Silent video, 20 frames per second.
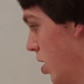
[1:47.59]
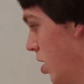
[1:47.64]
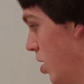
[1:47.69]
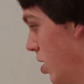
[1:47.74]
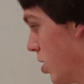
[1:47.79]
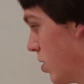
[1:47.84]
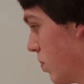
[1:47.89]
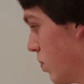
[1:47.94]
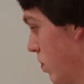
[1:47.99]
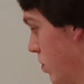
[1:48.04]

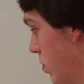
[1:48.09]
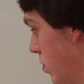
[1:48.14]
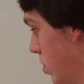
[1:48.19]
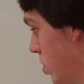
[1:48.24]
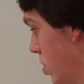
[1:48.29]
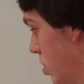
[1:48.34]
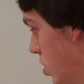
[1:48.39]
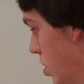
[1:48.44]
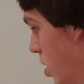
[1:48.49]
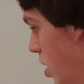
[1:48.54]

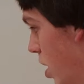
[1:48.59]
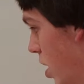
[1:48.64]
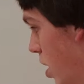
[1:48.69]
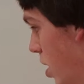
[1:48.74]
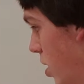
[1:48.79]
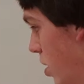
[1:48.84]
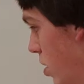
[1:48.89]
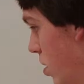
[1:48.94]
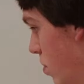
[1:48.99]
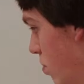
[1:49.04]
equals
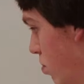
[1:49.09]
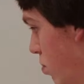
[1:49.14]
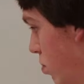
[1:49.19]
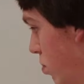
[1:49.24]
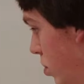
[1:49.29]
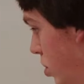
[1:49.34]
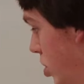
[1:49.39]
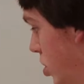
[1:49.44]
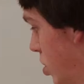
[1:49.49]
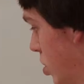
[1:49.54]

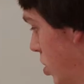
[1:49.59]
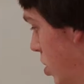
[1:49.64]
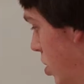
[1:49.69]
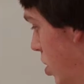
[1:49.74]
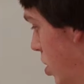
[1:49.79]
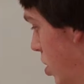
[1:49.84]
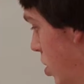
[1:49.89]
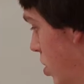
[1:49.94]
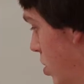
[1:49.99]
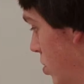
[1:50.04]

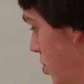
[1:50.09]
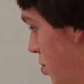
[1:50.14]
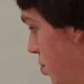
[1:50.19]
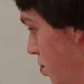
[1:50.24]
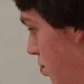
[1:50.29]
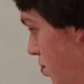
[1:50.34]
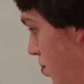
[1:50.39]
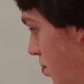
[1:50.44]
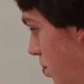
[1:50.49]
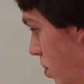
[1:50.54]

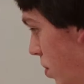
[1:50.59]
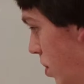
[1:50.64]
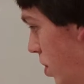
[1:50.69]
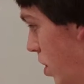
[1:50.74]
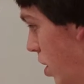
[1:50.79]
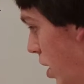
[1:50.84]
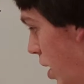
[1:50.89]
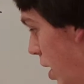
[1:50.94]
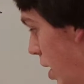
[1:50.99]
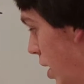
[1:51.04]

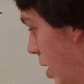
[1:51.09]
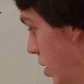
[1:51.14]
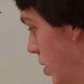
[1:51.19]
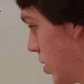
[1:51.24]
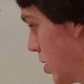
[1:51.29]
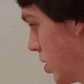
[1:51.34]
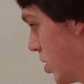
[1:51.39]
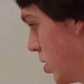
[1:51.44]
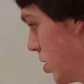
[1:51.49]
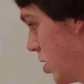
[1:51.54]
9.28.